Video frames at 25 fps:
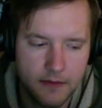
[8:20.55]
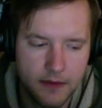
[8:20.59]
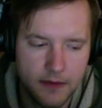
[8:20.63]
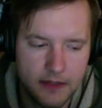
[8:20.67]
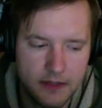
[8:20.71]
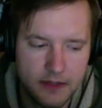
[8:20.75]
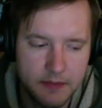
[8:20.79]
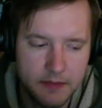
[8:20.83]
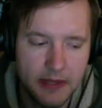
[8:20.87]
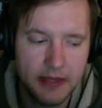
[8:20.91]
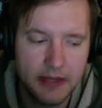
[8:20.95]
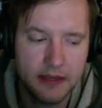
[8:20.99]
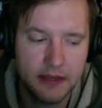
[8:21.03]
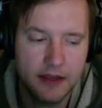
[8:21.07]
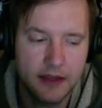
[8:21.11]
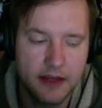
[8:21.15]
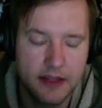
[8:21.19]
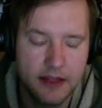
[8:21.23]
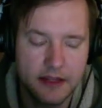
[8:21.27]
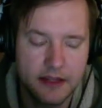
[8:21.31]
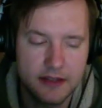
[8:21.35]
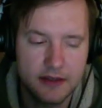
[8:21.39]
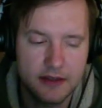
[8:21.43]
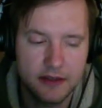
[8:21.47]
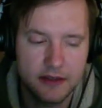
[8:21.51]
spending that
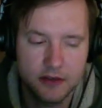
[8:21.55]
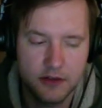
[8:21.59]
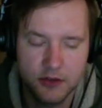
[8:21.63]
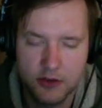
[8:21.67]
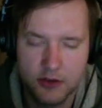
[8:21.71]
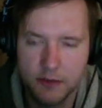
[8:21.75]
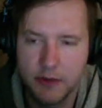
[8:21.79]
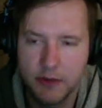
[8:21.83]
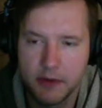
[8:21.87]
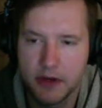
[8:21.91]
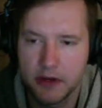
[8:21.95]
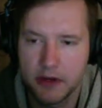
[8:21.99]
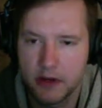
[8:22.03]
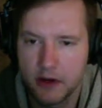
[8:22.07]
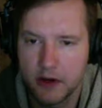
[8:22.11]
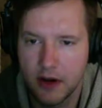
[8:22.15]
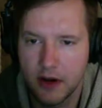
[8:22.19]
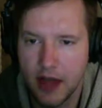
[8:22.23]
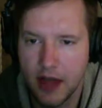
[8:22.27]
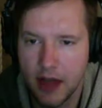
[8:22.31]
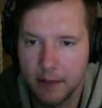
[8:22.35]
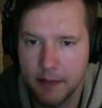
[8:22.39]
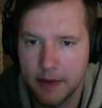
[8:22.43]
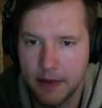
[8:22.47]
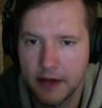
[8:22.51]
isn't contributing to your
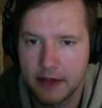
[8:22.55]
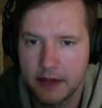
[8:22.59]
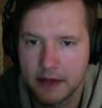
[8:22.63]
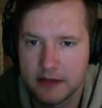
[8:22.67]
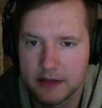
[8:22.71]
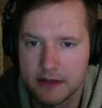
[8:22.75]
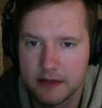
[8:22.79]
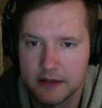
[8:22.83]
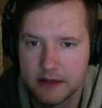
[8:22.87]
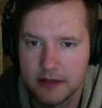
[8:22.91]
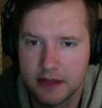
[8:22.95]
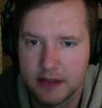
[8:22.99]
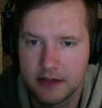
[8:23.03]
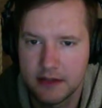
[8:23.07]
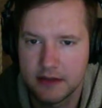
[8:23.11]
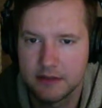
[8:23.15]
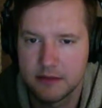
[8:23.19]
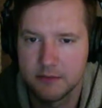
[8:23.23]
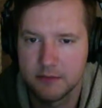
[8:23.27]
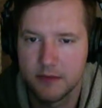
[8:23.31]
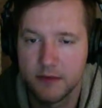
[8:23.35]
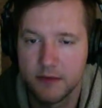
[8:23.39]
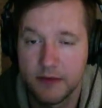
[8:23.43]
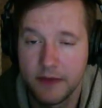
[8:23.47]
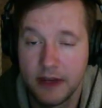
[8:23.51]
happiness, that's
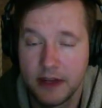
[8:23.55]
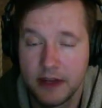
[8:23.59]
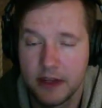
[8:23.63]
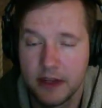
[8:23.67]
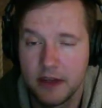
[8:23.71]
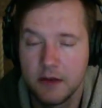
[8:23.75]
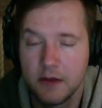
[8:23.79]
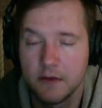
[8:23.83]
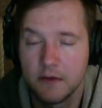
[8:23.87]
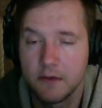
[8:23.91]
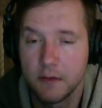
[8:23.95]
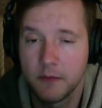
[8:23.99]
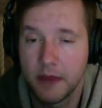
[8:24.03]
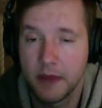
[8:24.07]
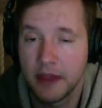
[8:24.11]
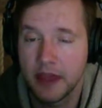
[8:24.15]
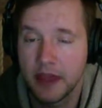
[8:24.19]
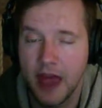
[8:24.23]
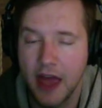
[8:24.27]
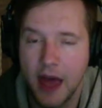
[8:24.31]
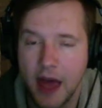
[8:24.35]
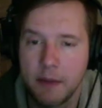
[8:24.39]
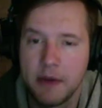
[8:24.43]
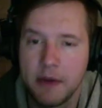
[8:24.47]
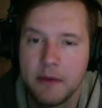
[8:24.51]
preventing you from being
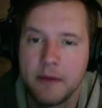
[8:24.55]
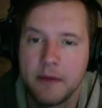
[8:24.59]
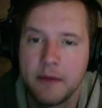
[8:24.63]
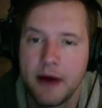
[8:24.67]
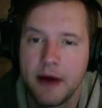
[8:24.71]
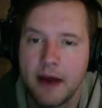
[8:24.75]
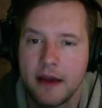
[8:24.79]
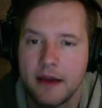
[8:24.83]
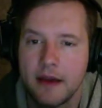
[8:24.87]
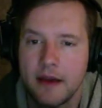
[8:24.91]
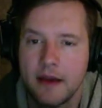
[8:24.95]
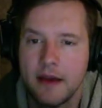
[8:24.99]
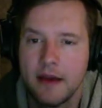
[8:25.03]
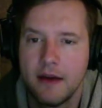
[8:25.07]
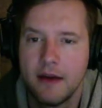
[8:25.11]
happy by